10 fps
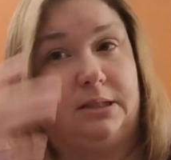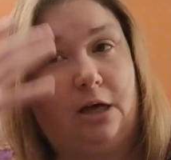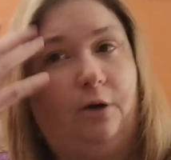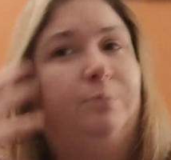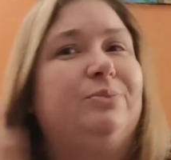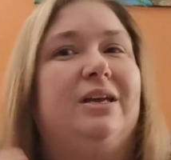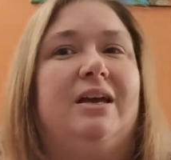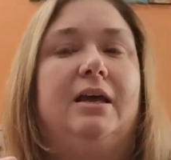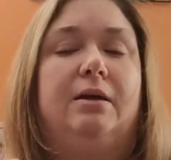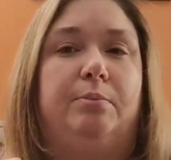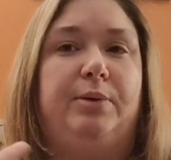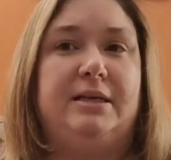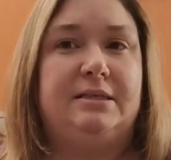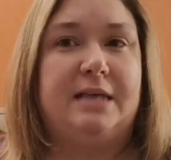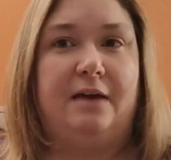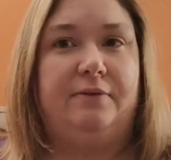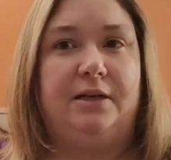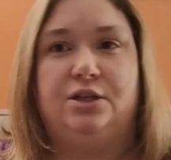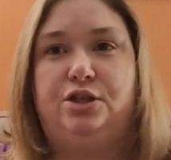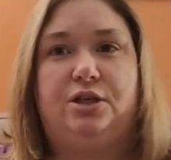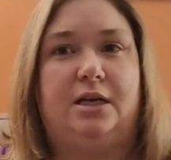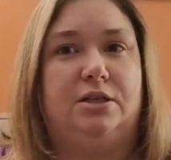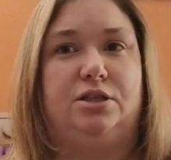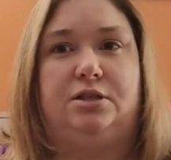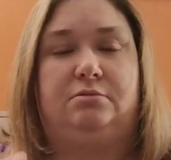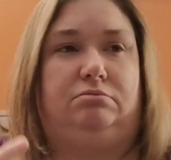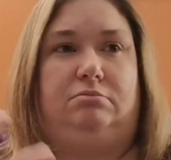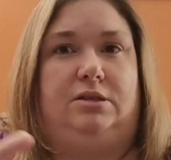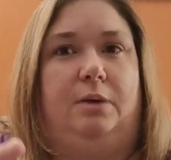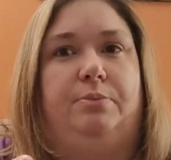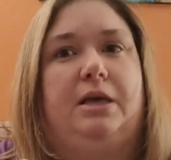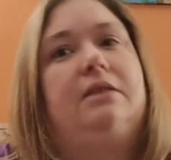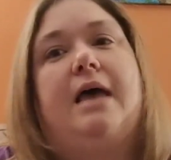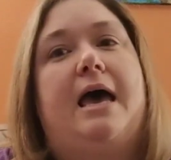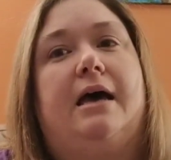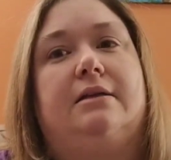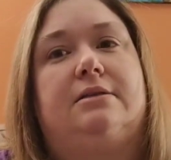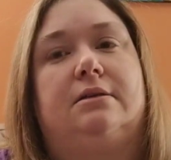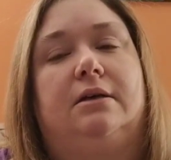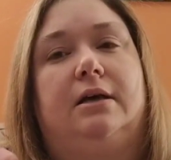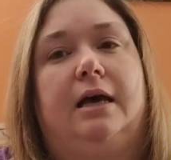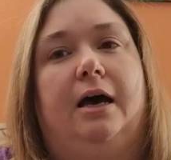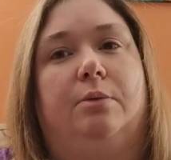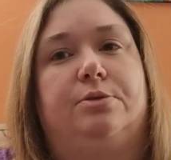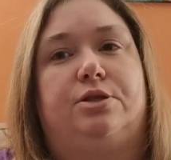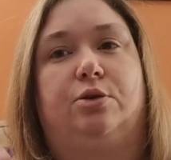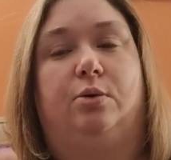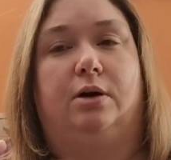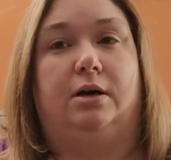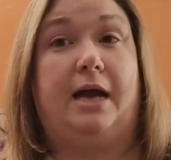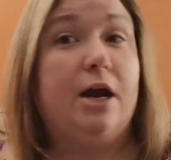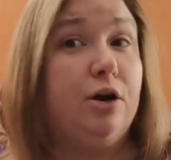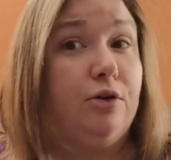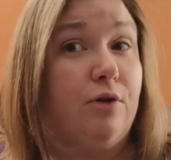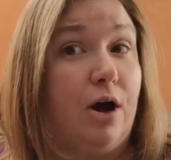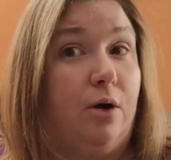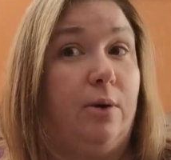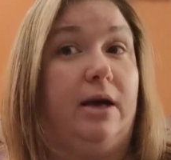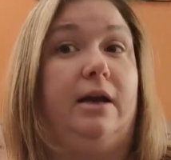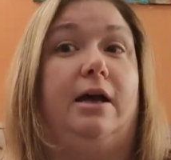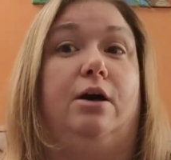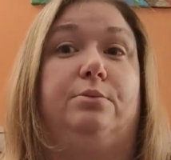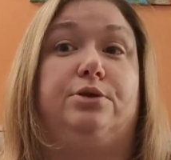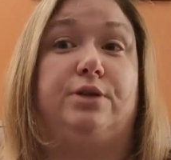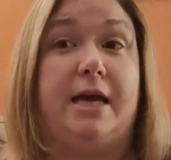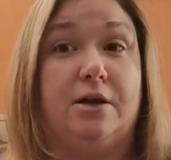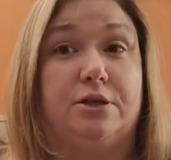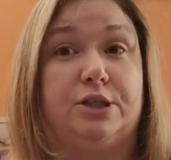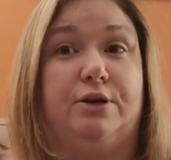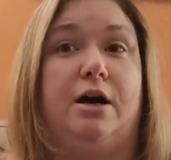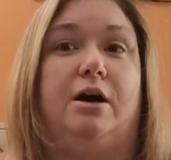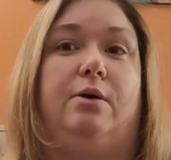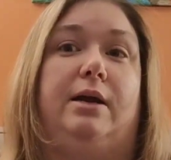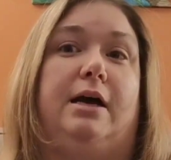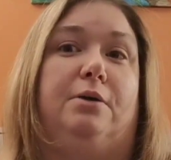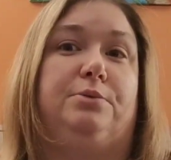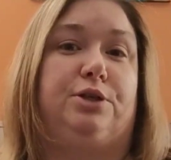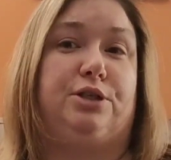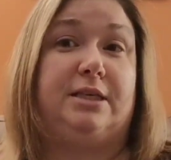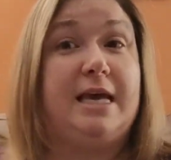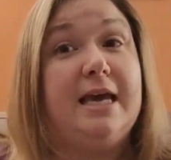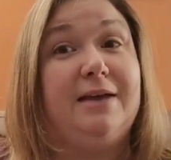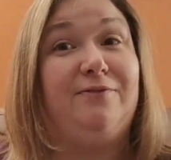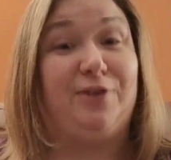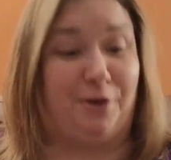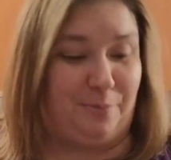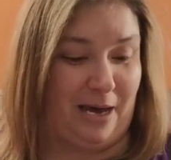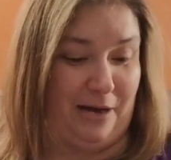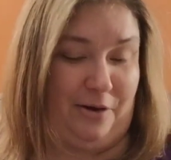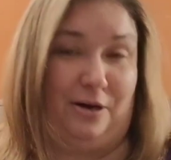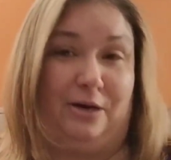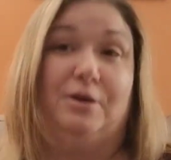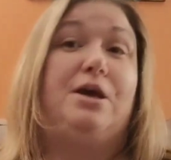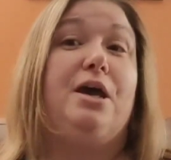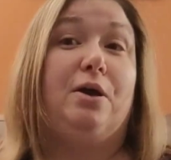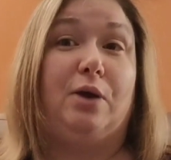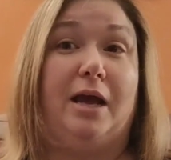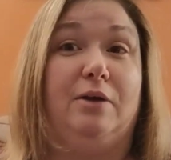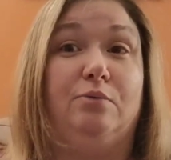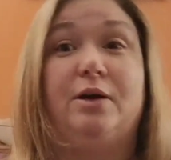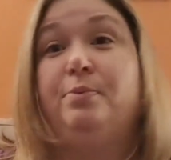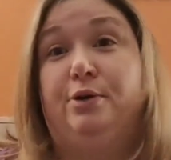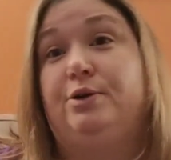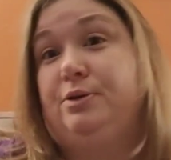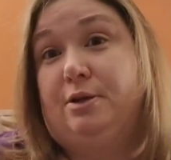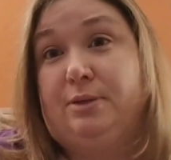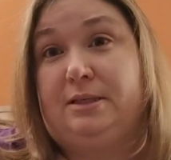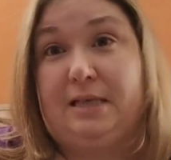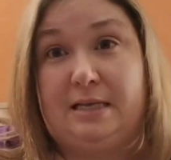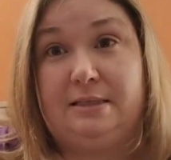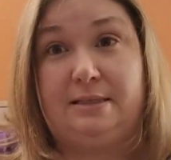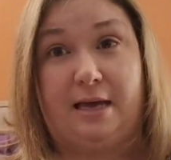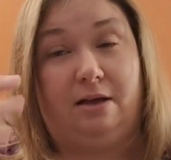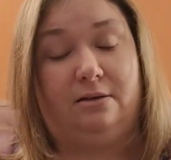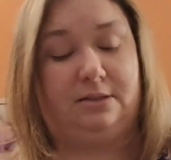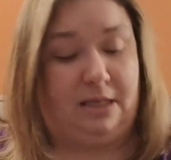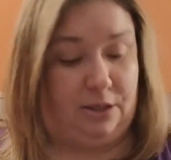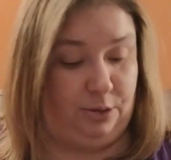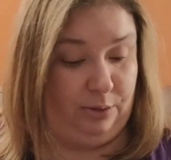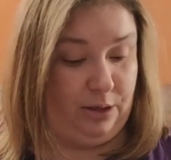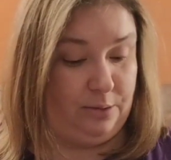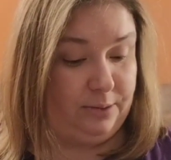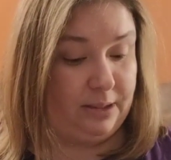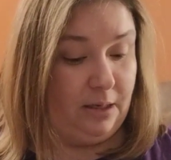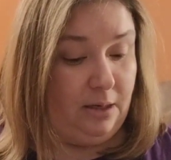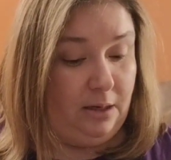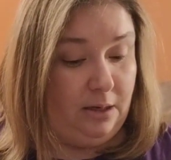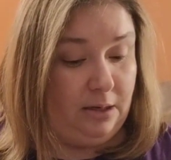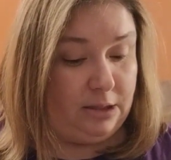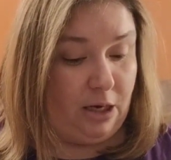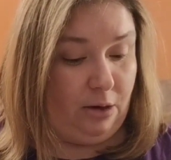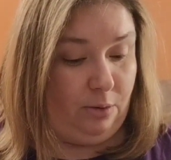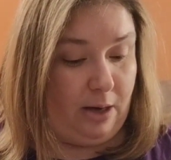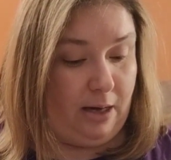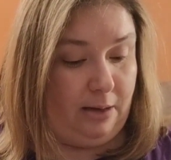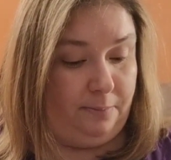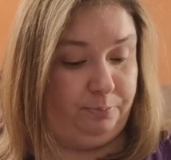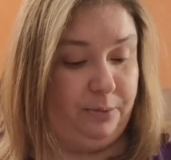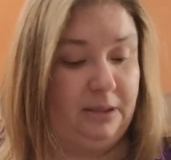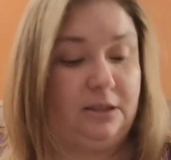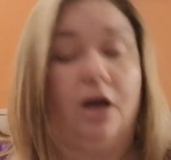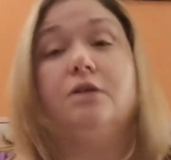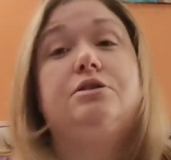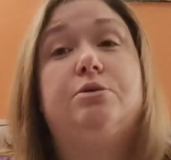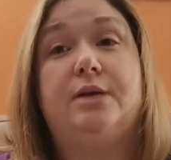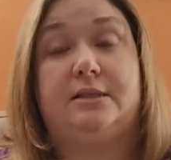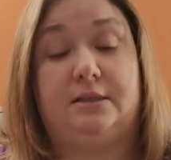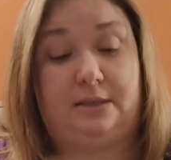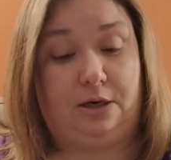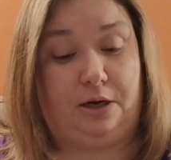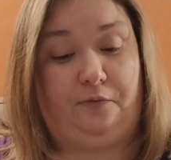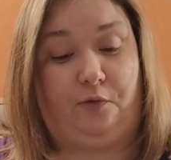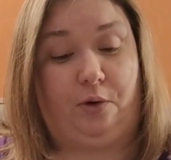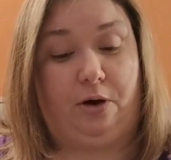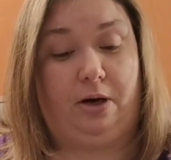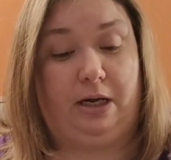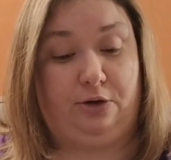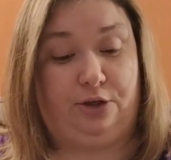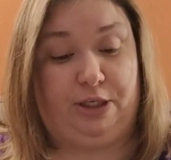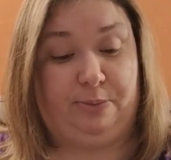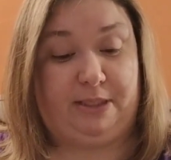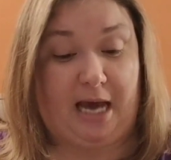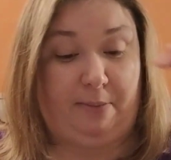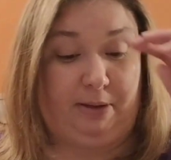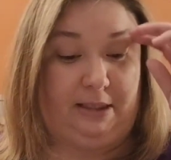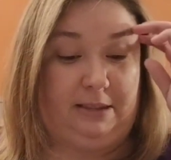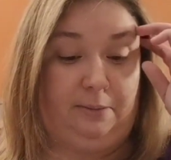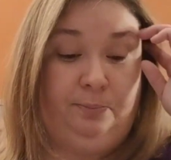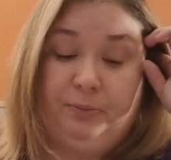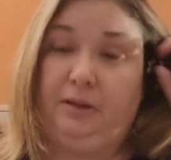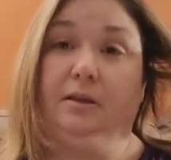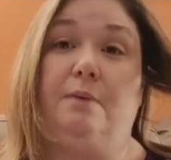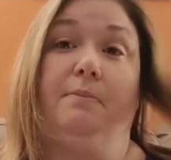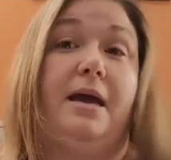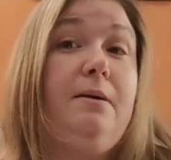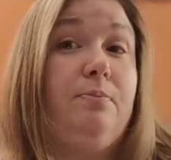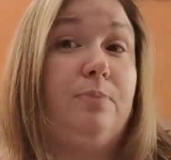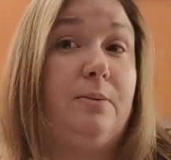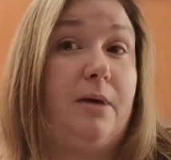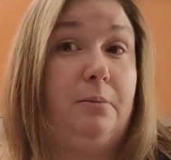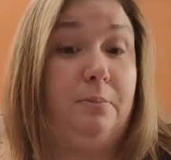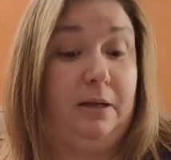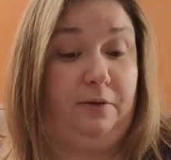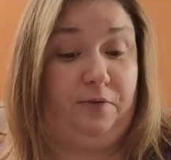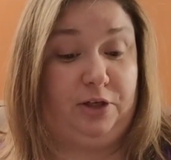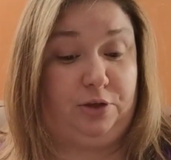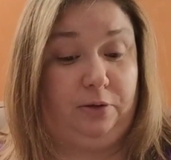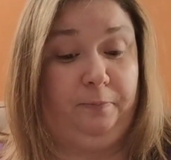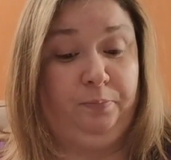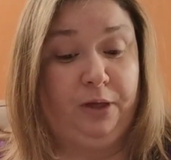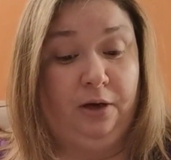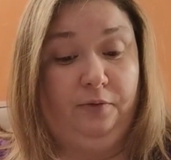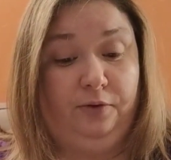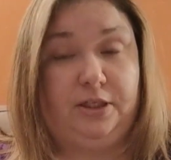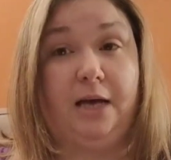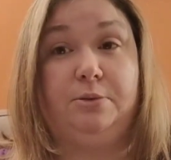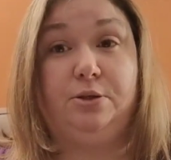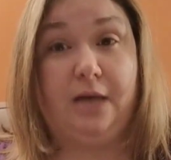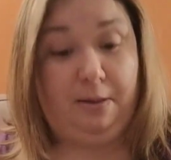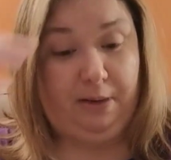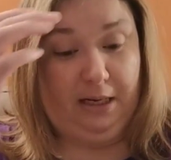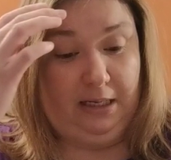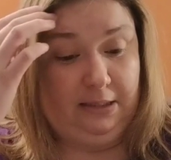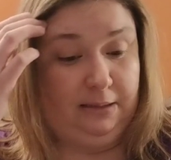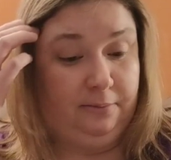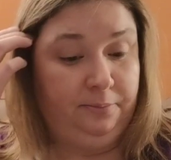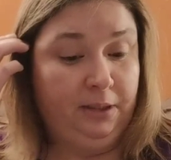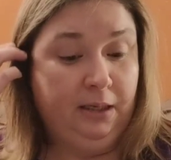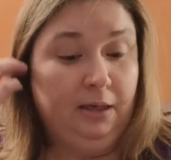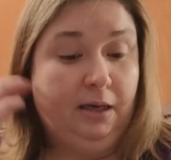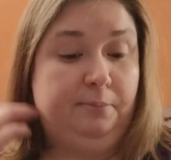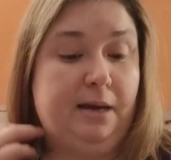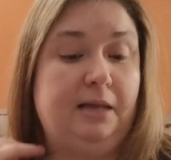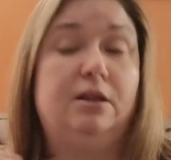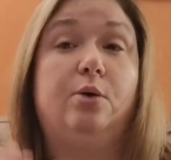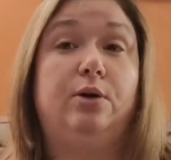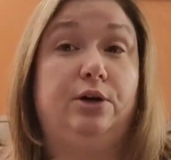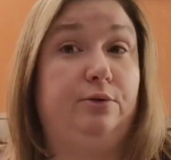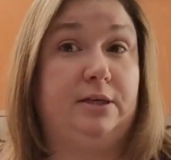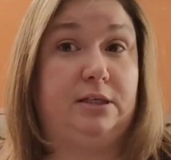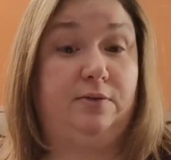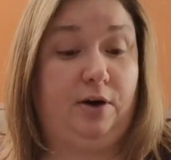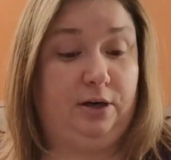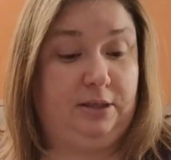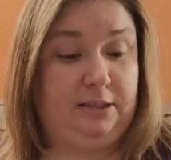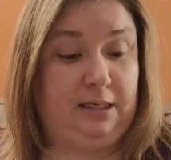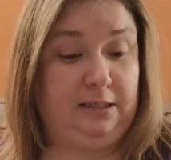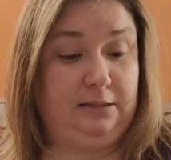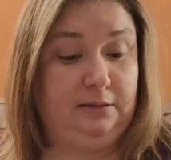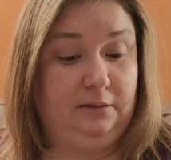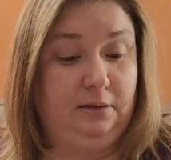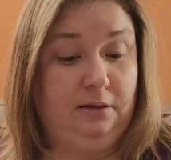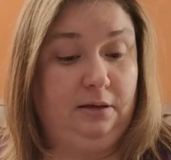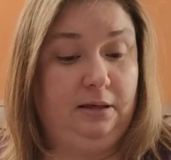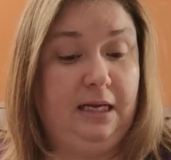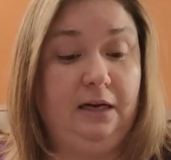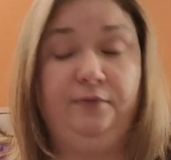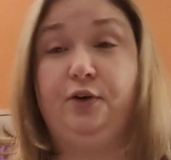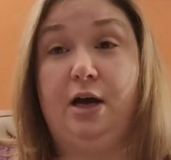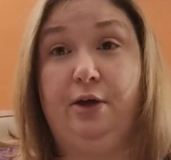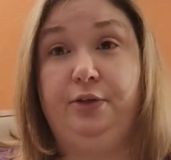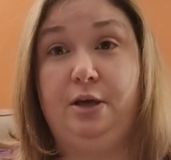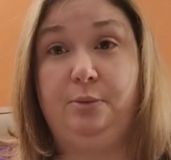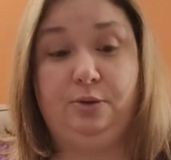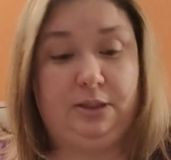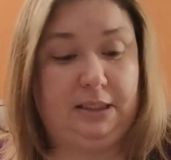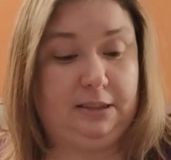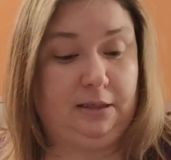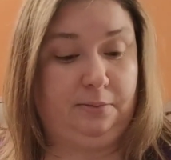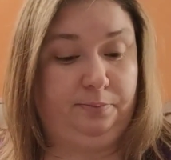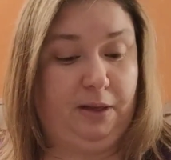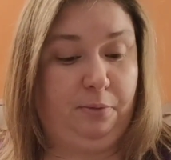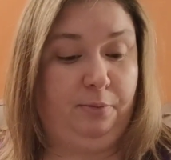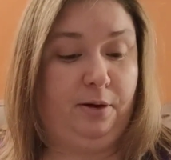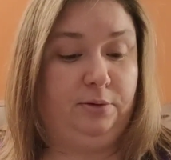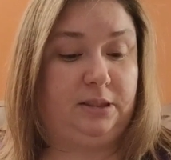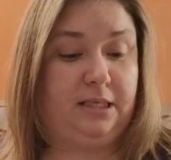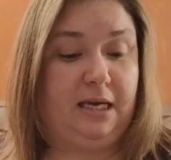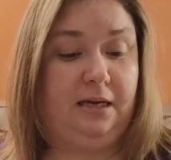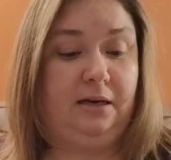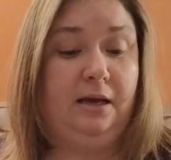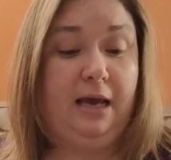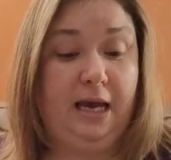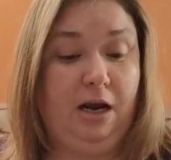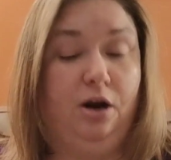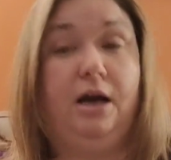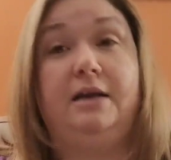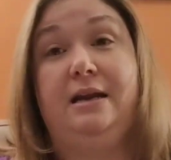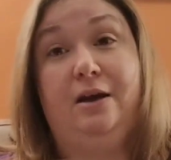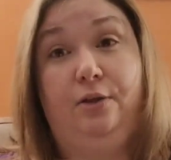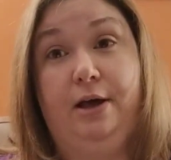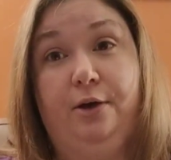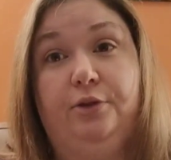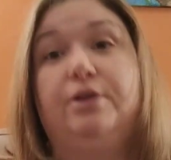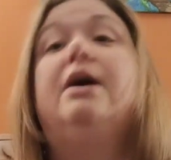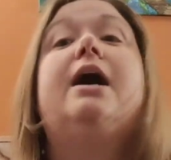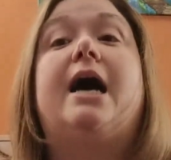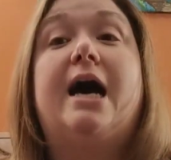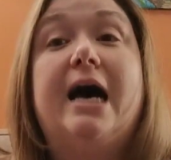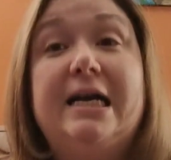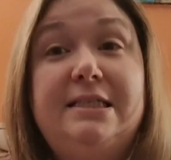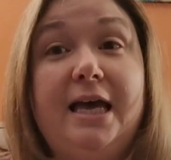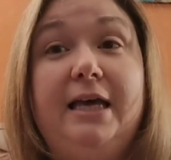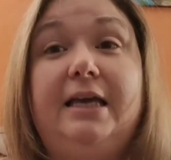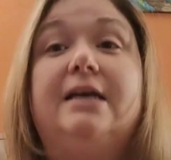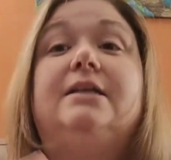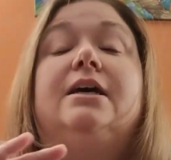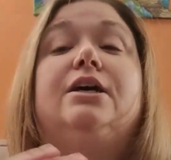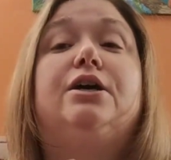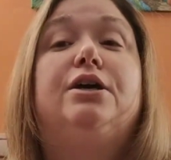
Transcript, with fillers: So B7 is is something that helps your hair grow it helps your nails grow it helps your skin feel better and and reproduce those skin cells that you lose so um, but it's also necessary for energy metabolism they may it may be beneficial for type 2 diabetes it may lower your risk of heart disease needed for a healthy immune system and promote skin hair and nail health i take it